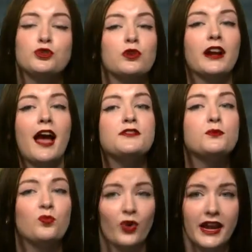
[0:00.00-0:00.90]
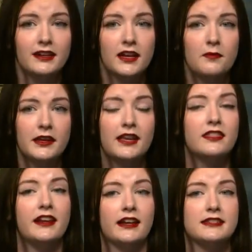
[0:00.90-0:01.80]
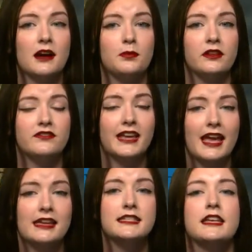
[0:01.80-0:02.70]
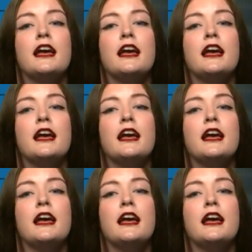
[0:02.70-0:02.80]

We're going to have some rain coming in the next couple of days.